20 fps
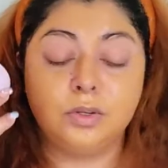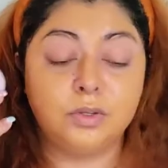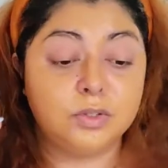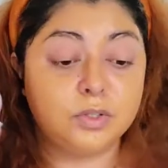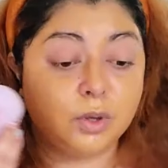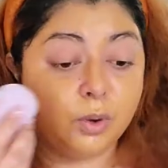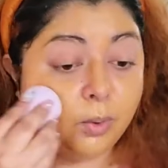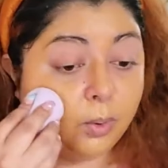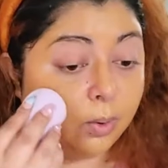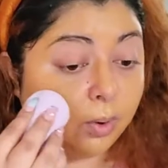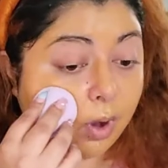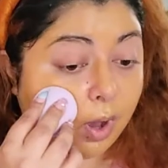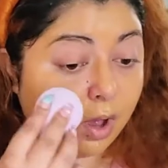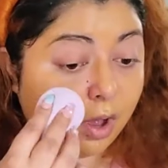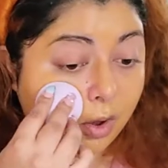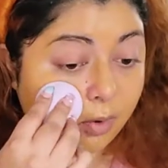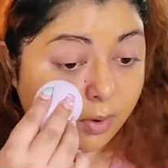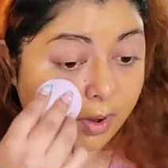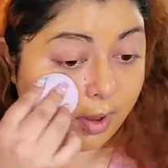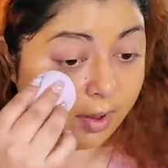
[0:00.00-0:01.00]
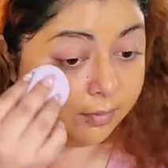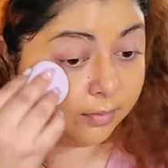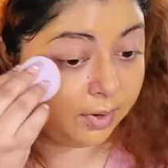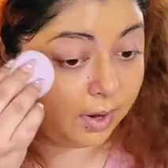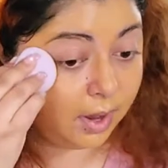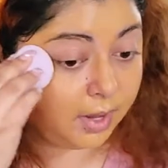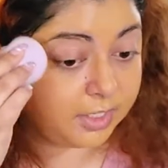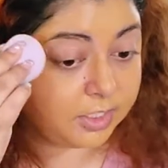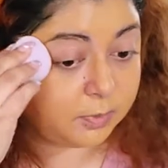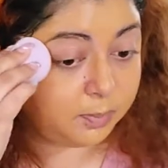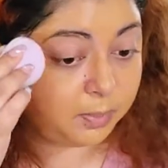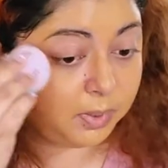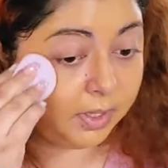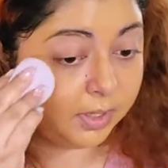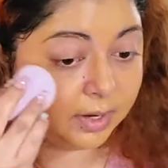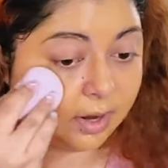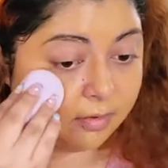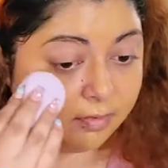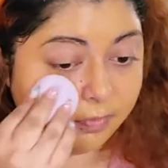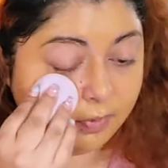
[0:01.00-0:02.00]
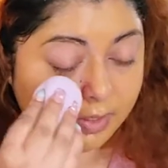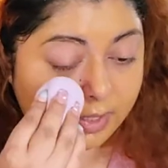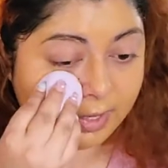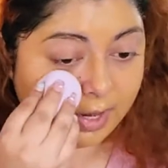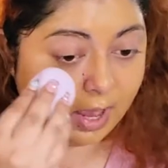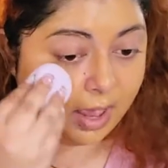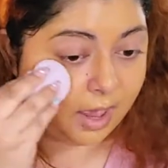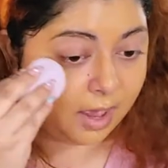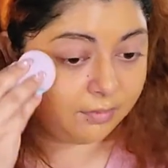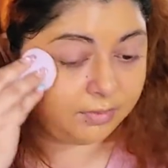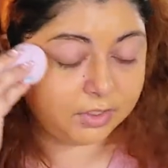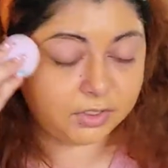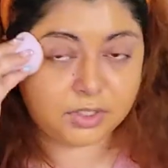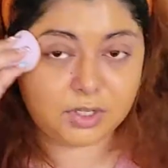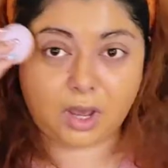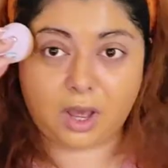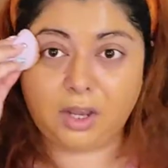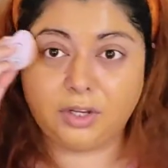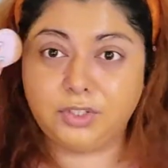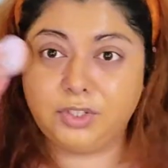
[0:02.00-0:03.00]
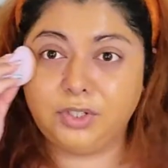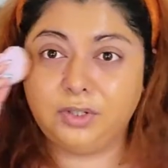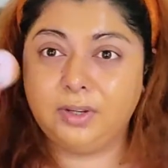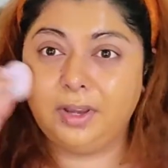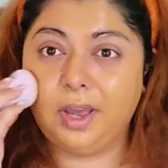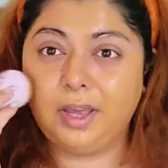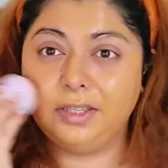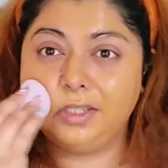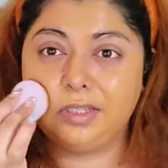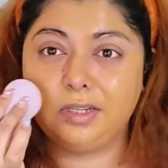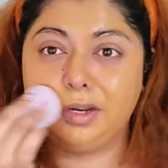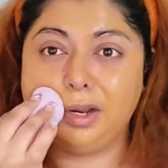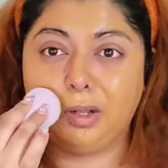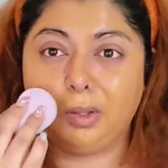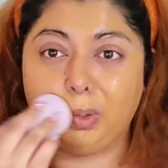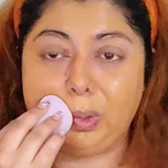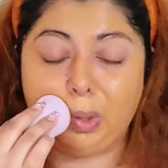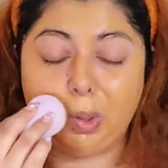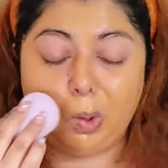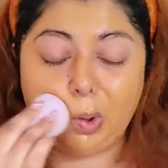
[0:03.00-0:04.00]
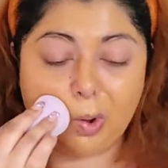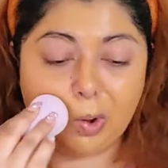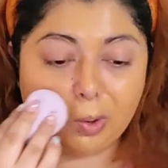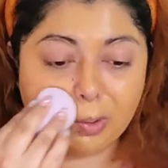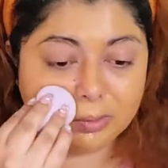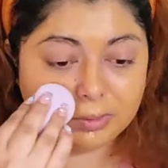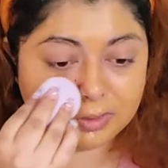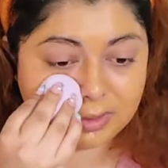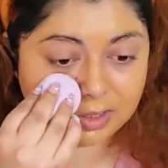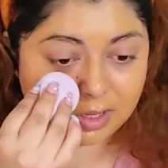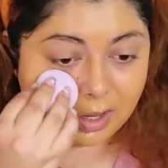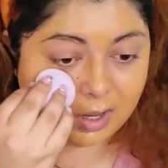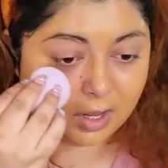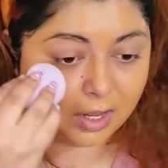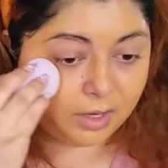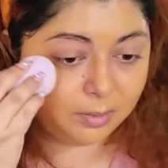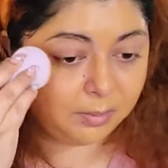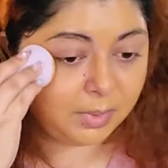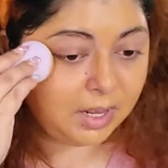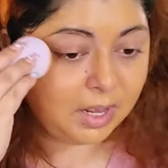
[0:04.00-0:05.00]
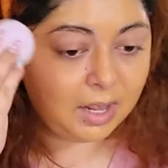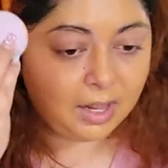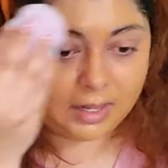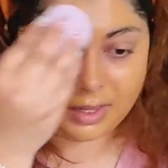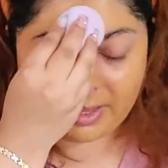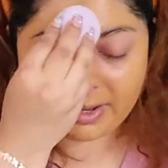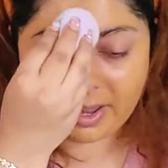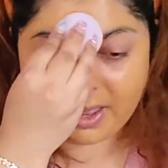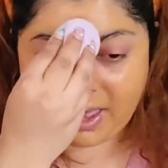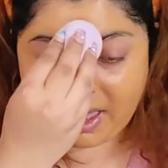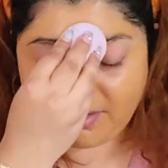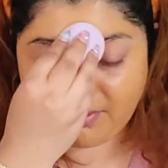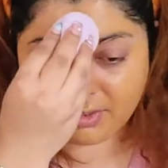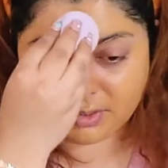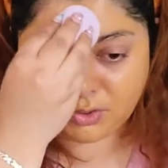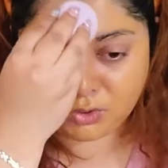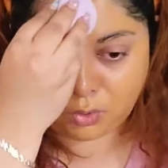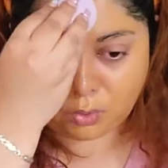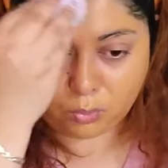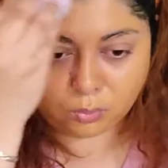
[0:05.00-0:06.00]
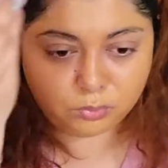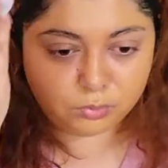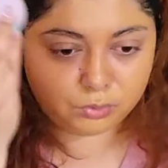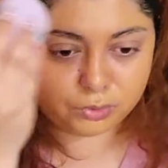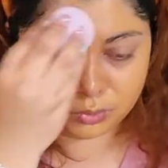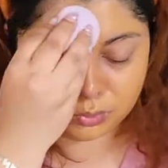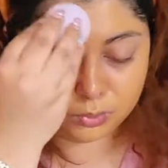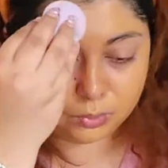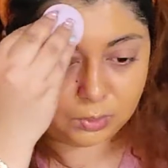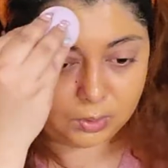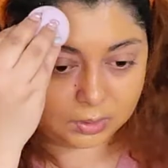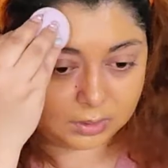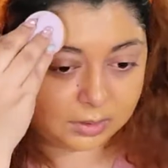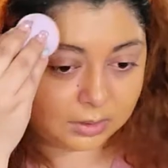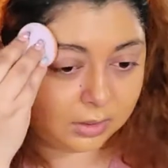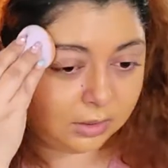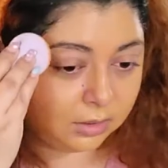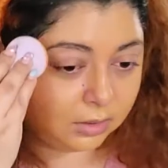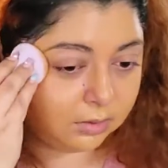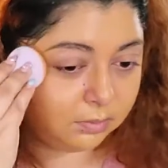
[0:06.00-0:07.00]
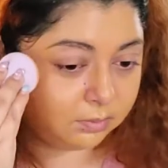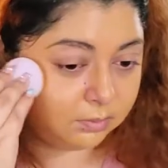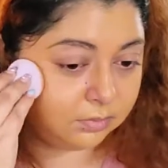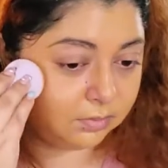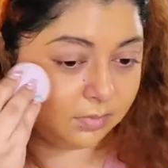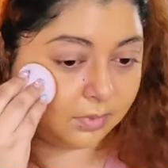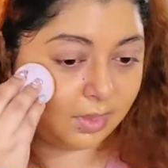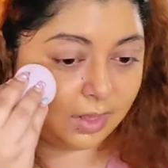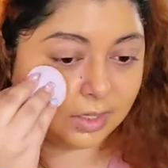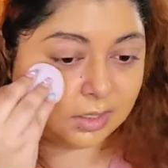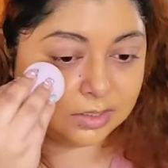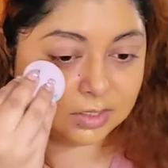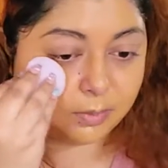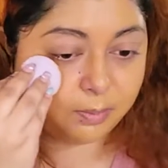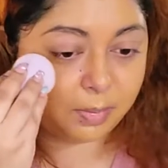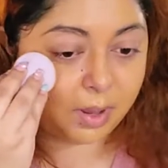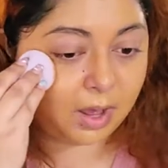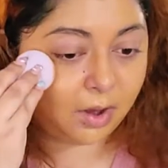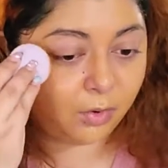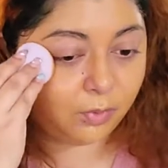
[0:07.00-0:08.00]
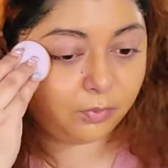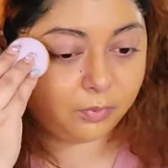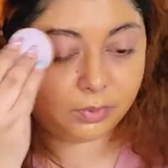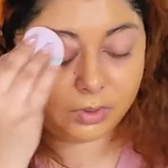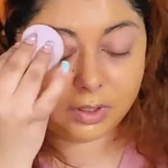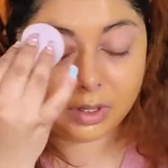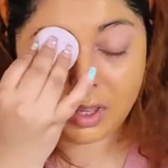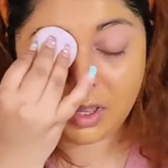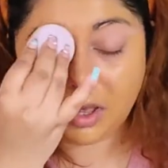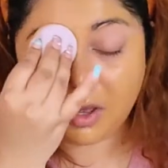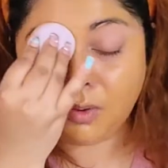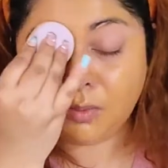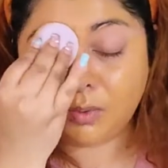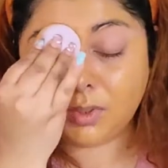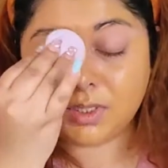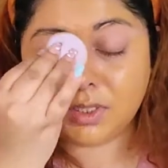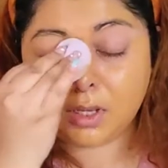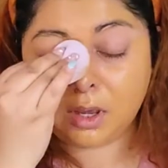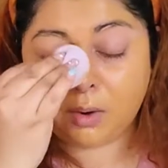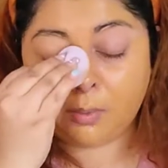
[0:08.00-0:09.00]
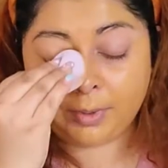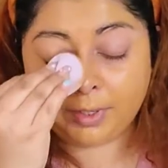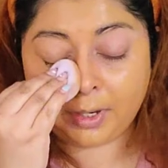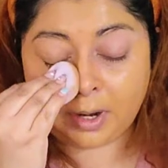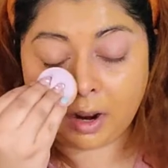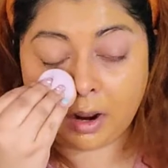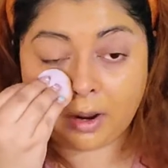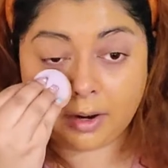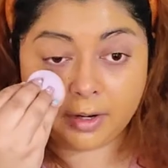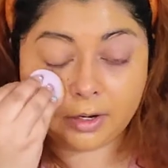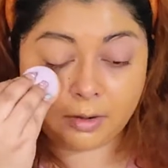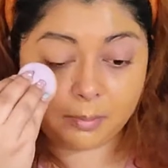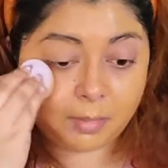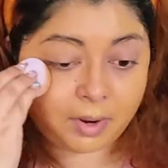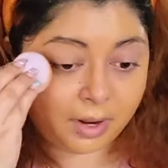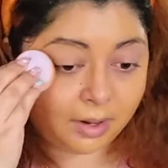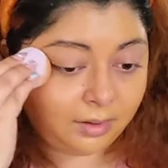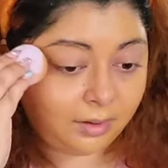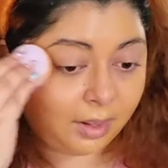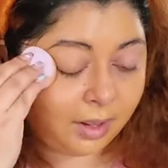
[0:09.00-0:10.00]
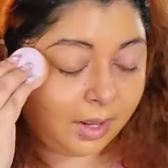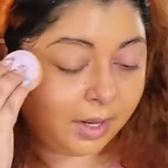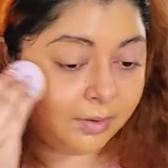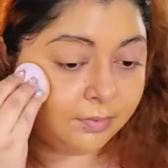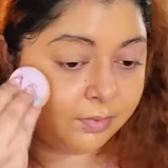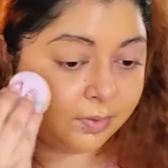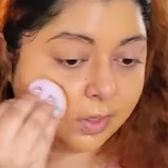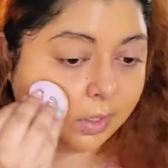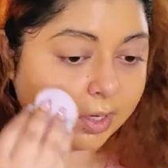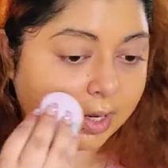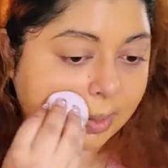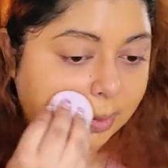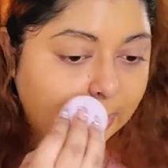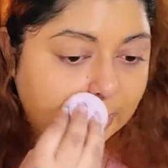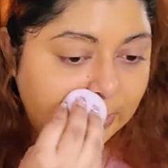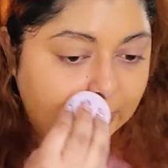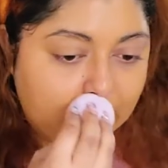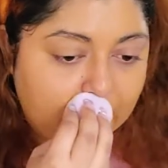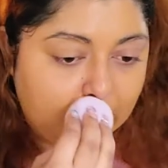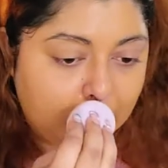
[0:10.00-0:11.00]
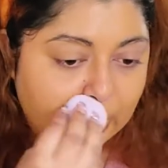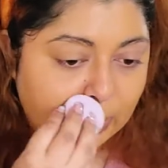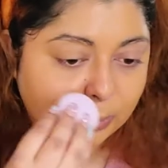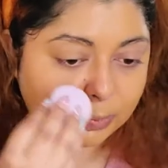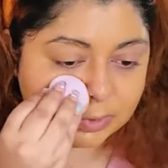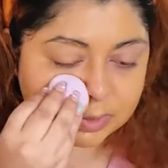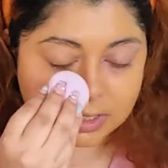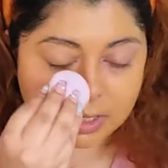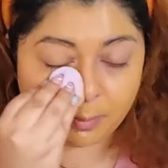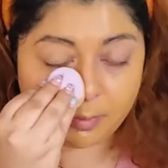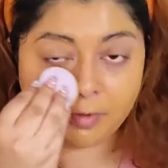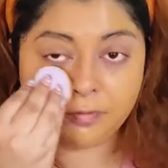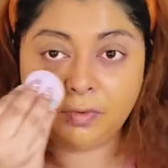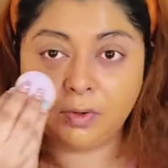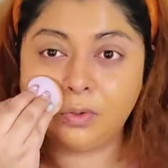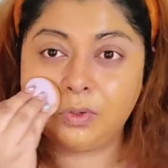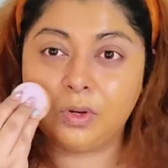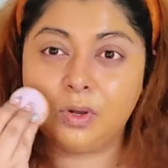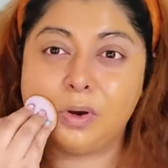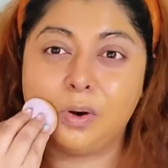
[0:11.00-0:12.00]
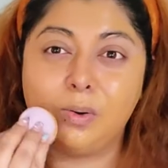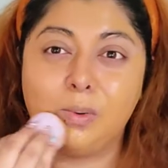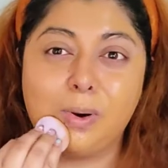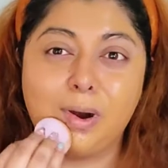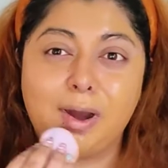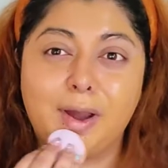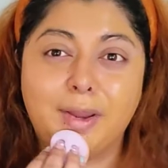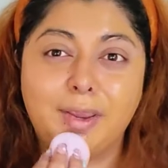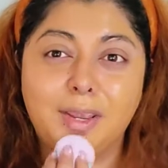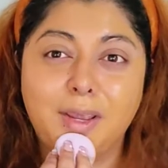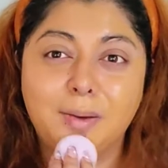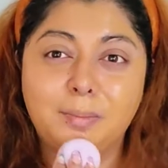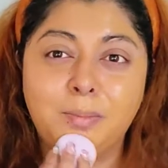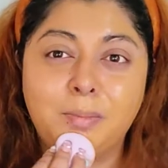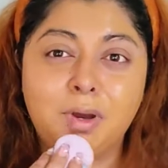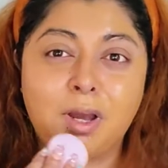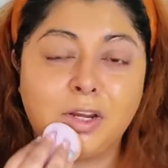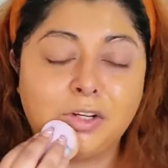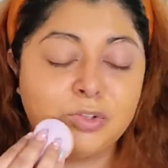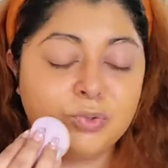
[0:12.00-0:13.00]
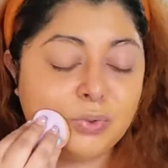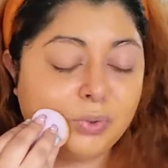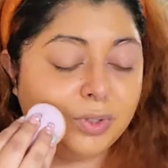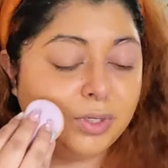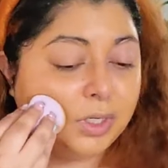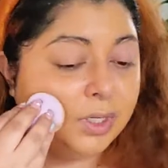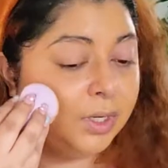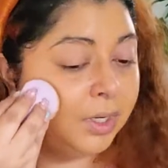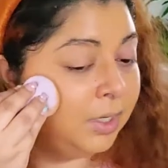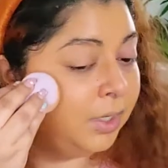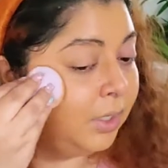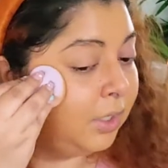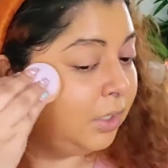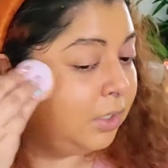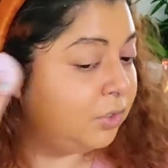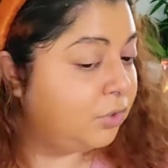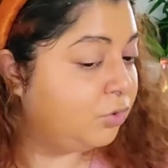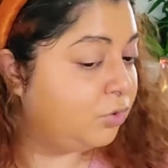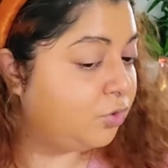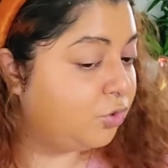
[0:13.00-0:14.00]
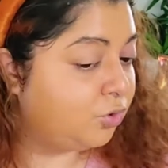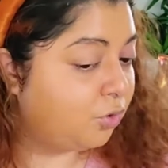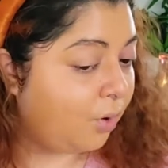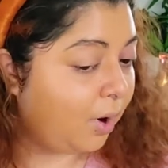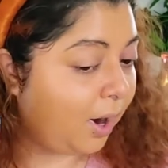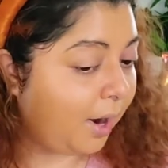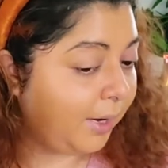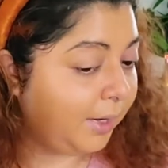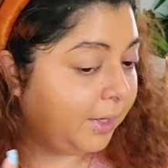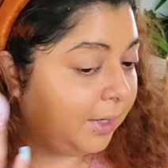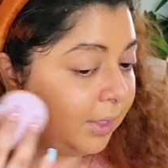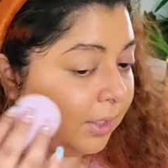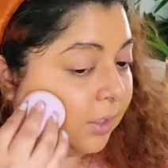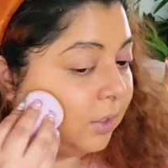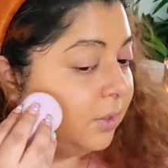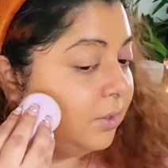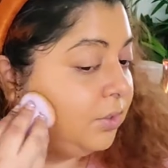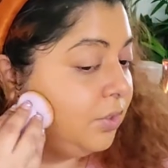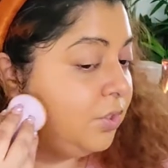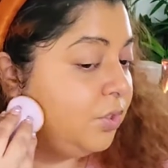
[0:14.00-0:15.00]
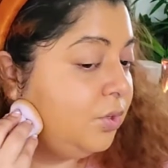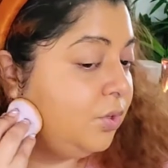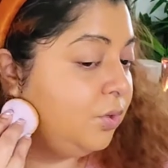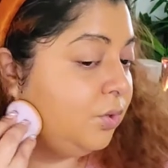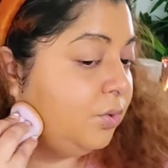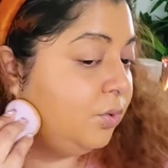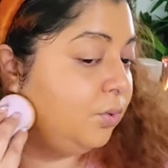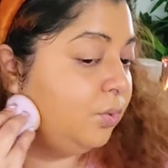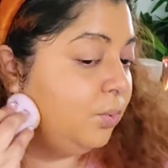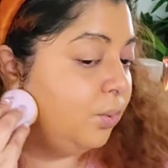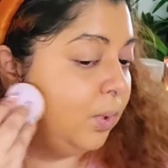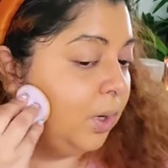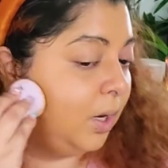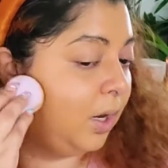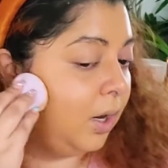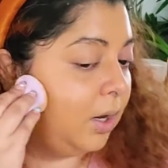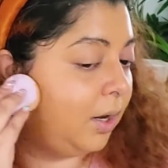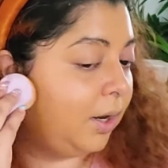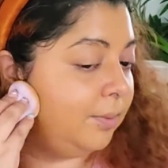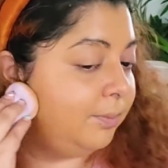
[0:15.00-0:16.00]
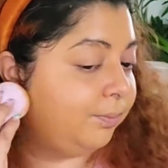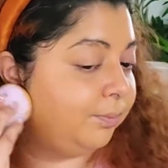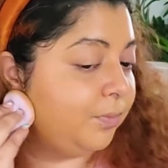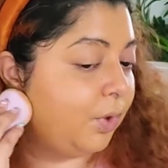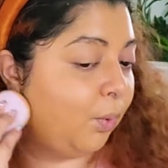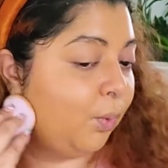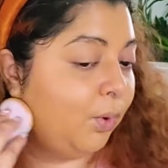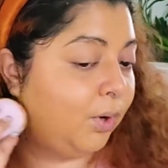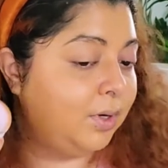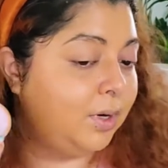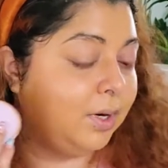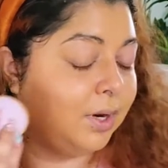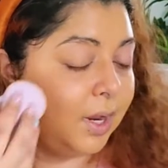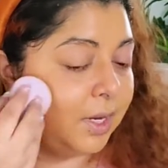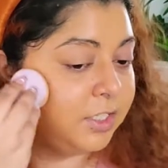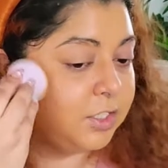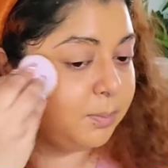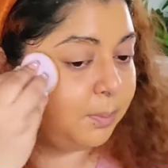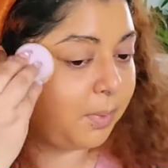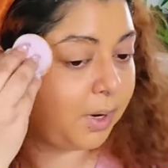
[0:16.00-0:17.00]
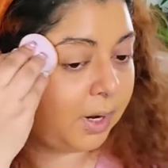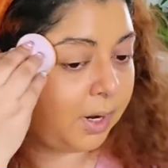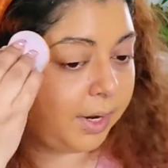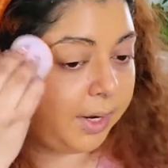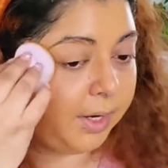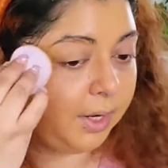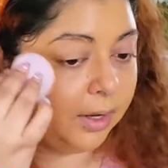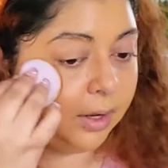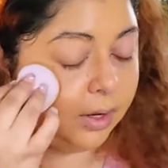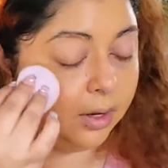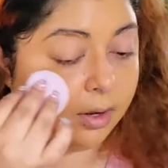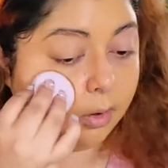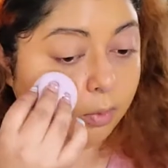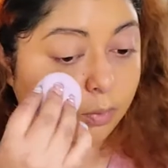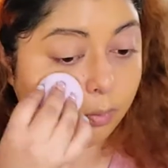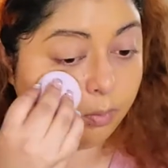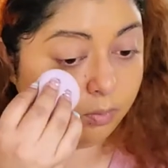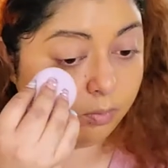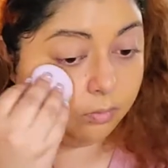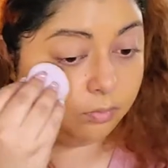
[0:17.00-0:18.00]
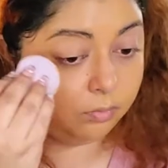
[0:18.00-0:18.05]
So how have you guys been? I feel like I haven't talked to you guys in a long time. Like I haven't told you little things about what's going on in my life. Like, you know, some of you know, I am actually trying to um, organize my uh,